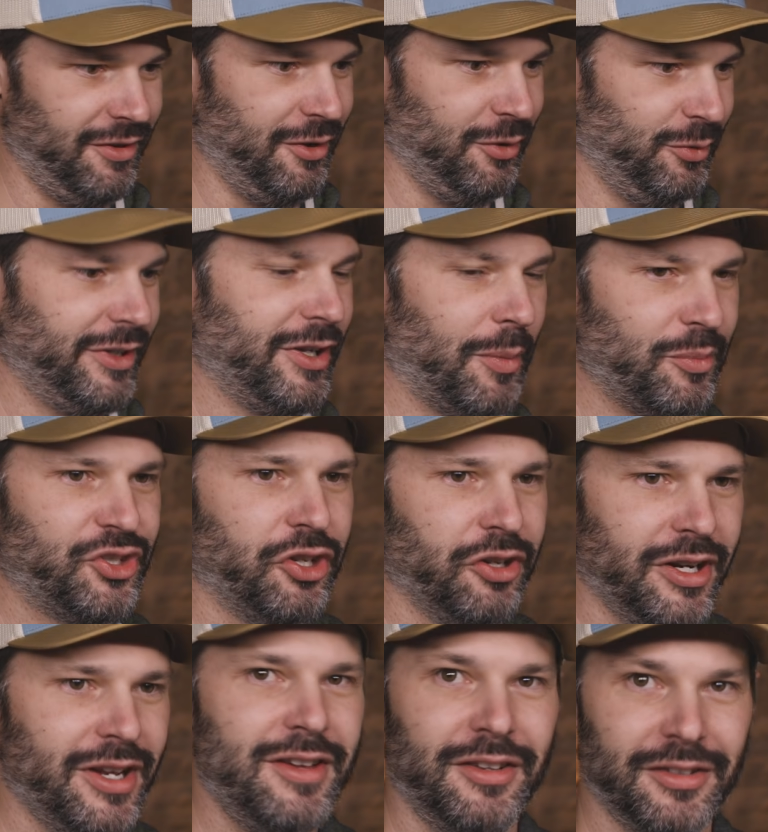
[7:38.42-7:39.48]
know, I'm
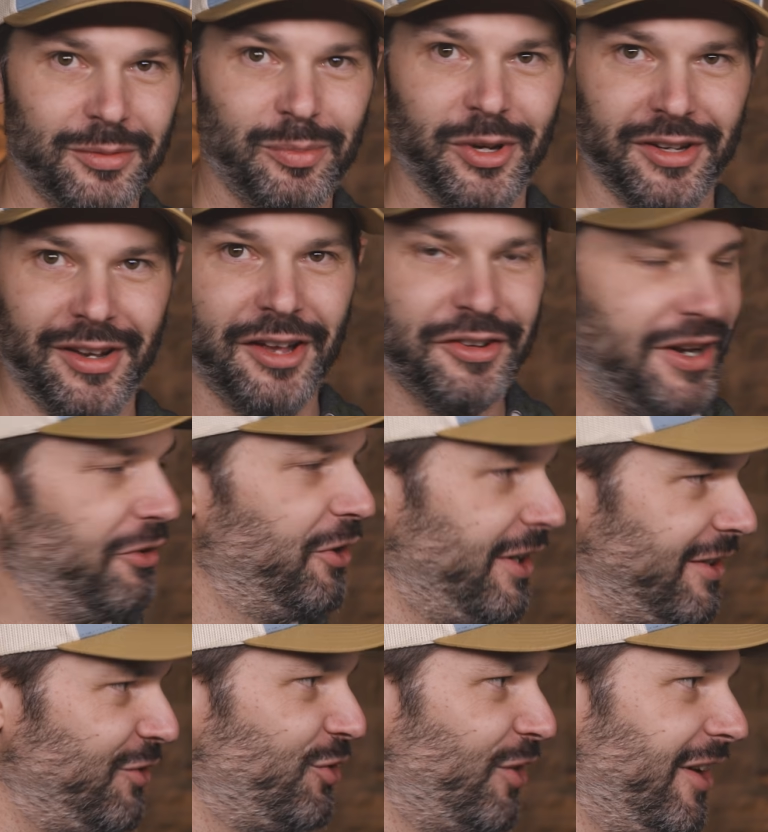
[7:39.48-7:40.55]
sure it is, but I'll never
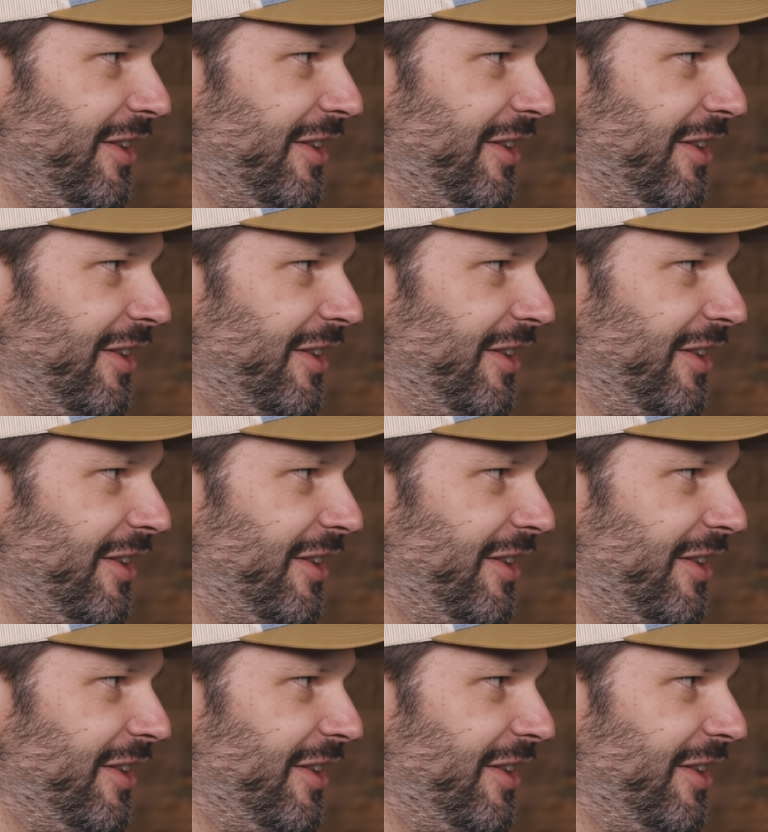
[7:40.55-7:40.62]
get to try